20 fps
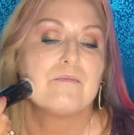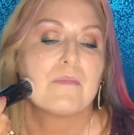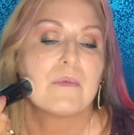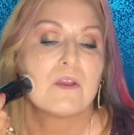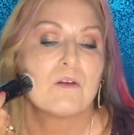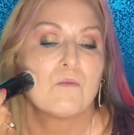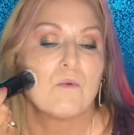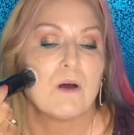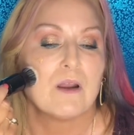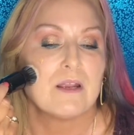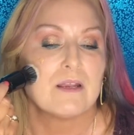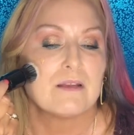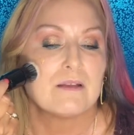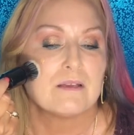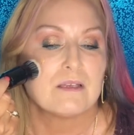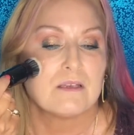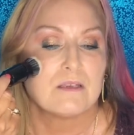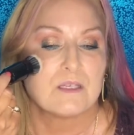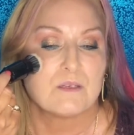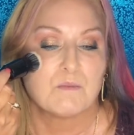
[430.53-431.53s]
you want
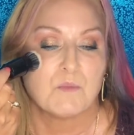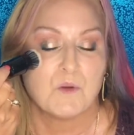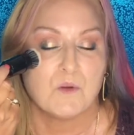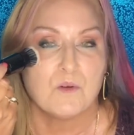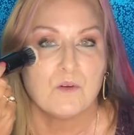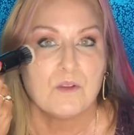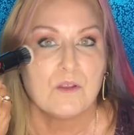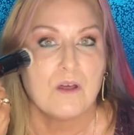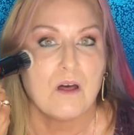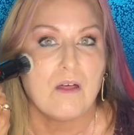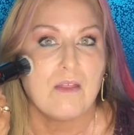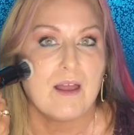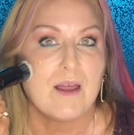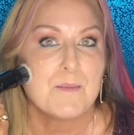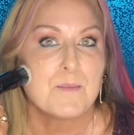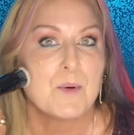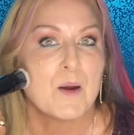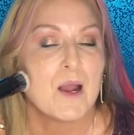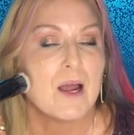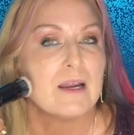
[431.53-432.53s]
to smooth all
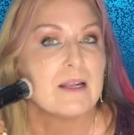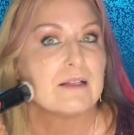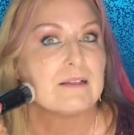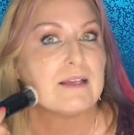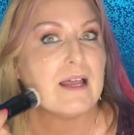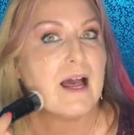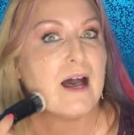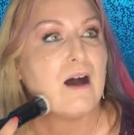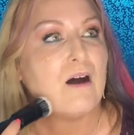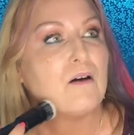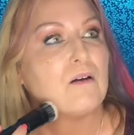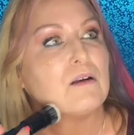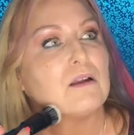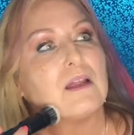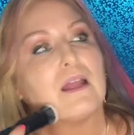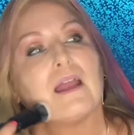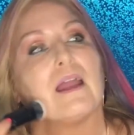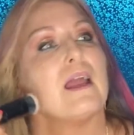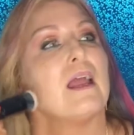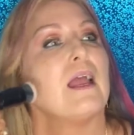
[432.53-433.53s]
that product out
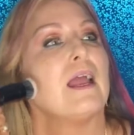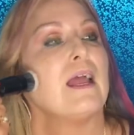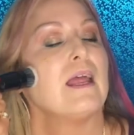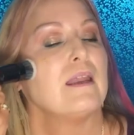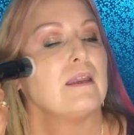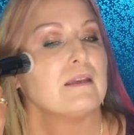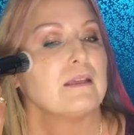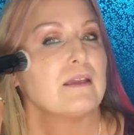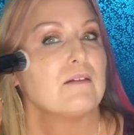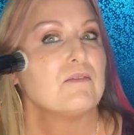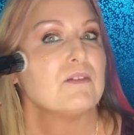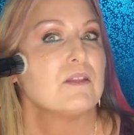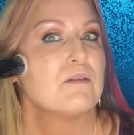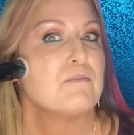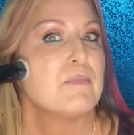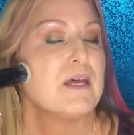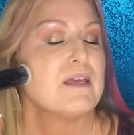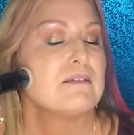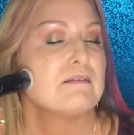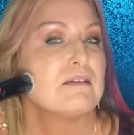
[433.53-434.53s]
and give it the
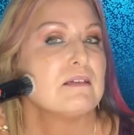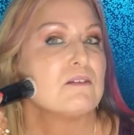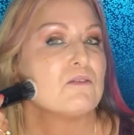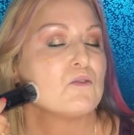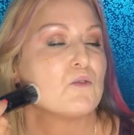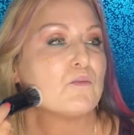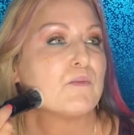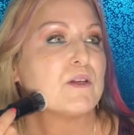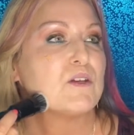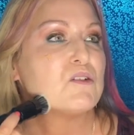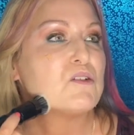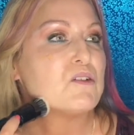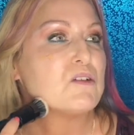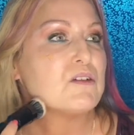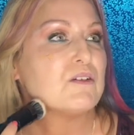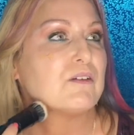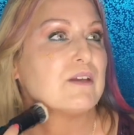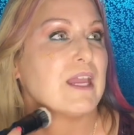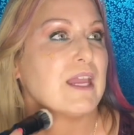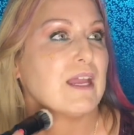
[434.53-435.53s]
best distribution
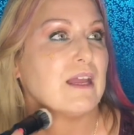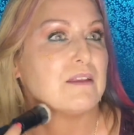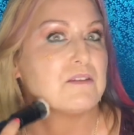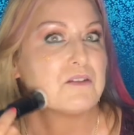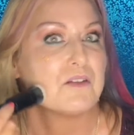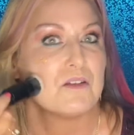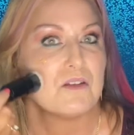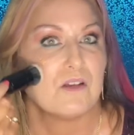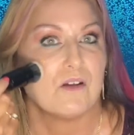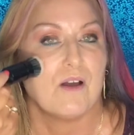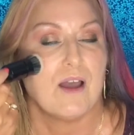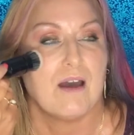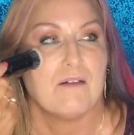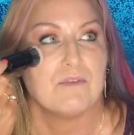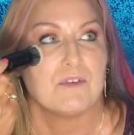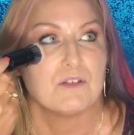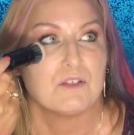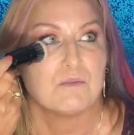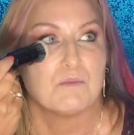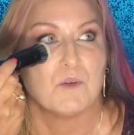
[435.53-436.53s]
you can so that you have
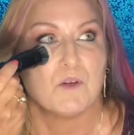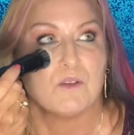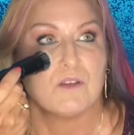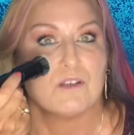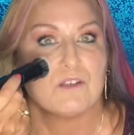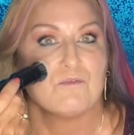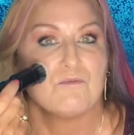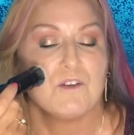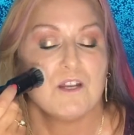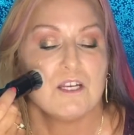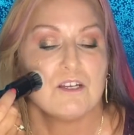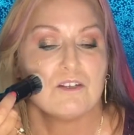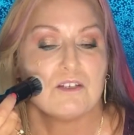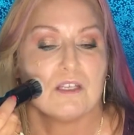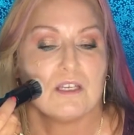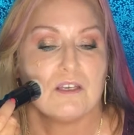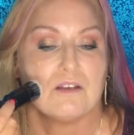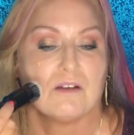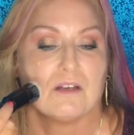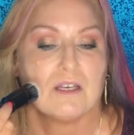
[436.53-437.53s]
the smoothest finish
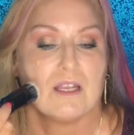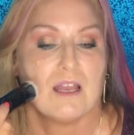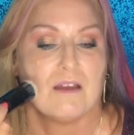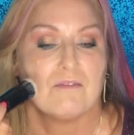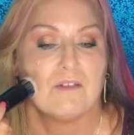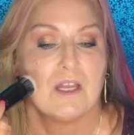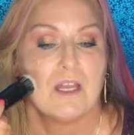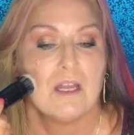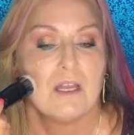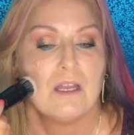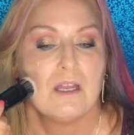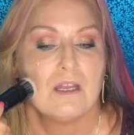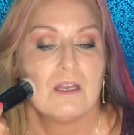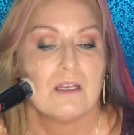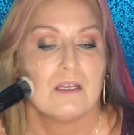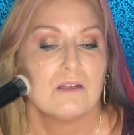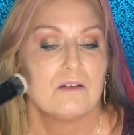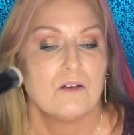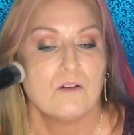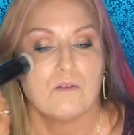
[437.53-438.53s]
that you can have.
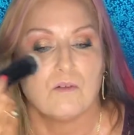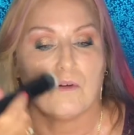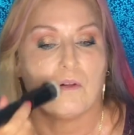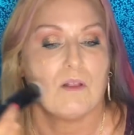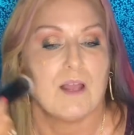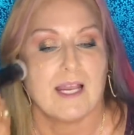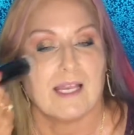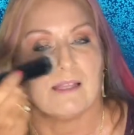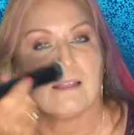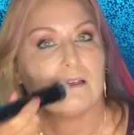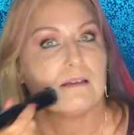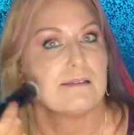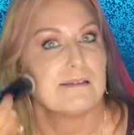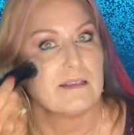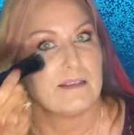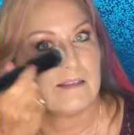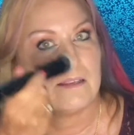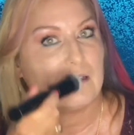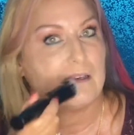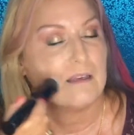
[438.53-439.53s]
You don't go like this
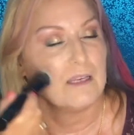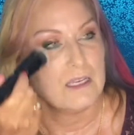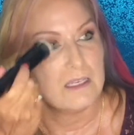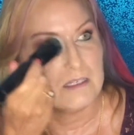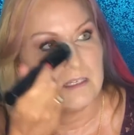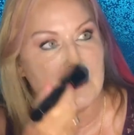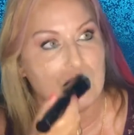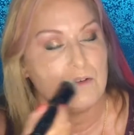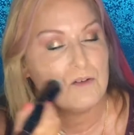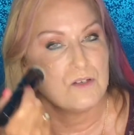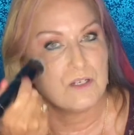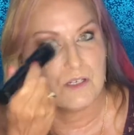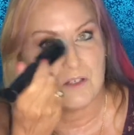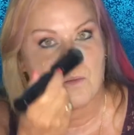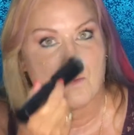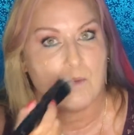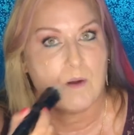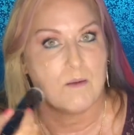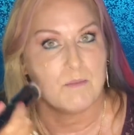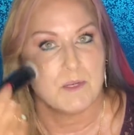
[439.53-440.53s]
because it'll
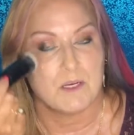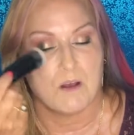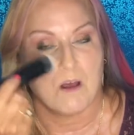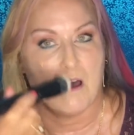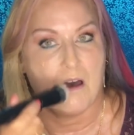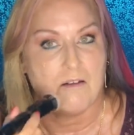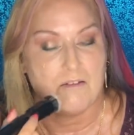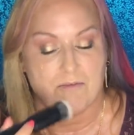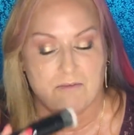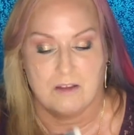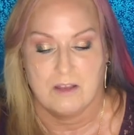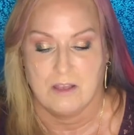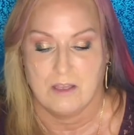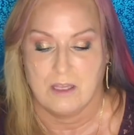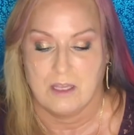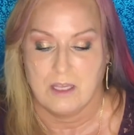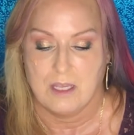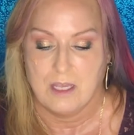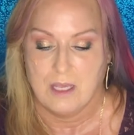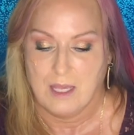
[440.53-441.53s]
just rub it off,
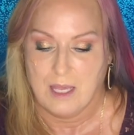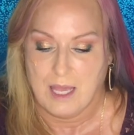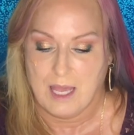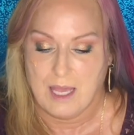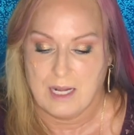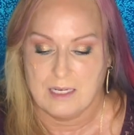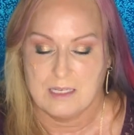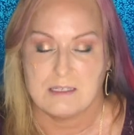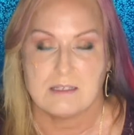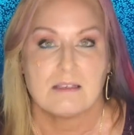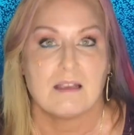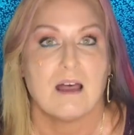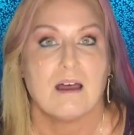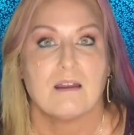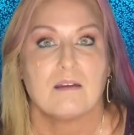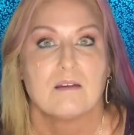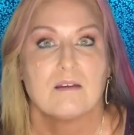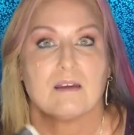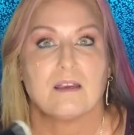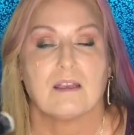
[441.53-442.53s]
and it's
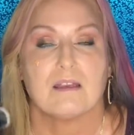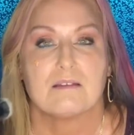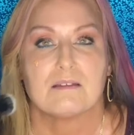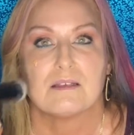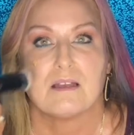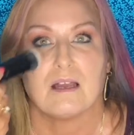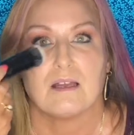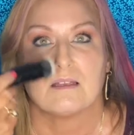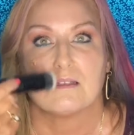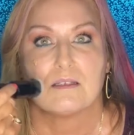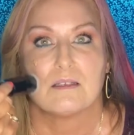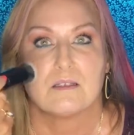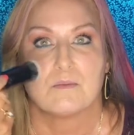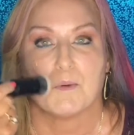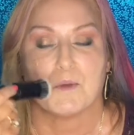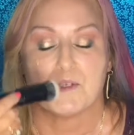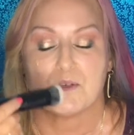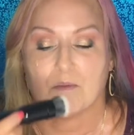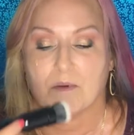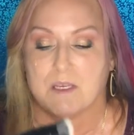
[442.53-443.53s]
not
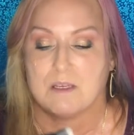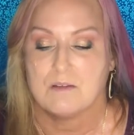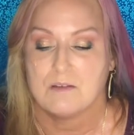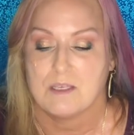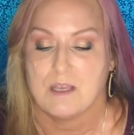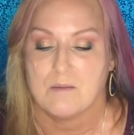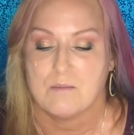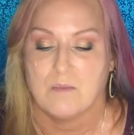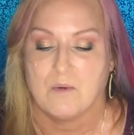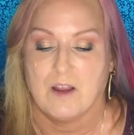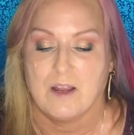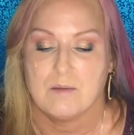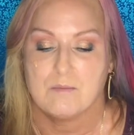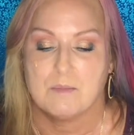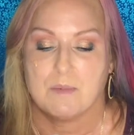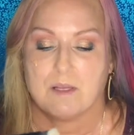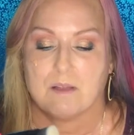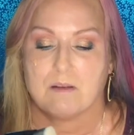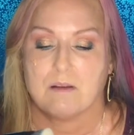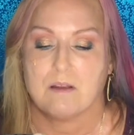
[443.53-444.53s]
supposed to be used that way.
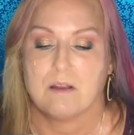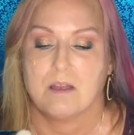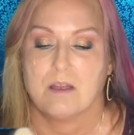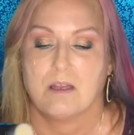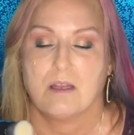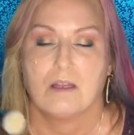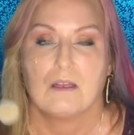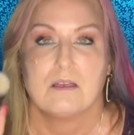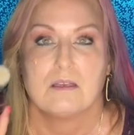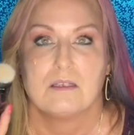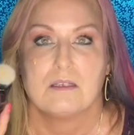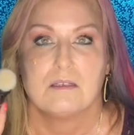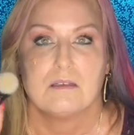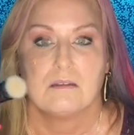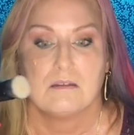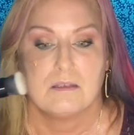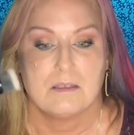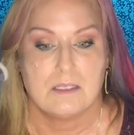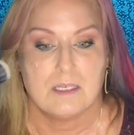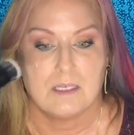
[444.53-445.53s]
But
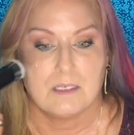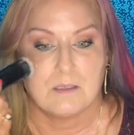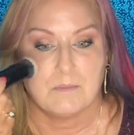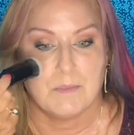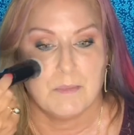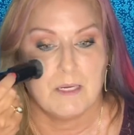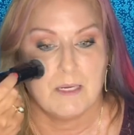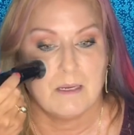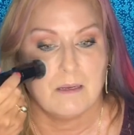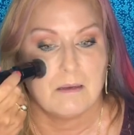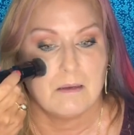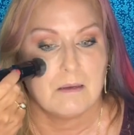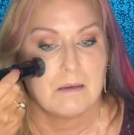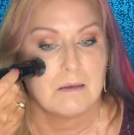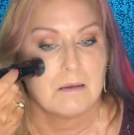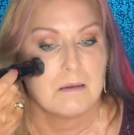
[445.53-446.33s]
see it spinning?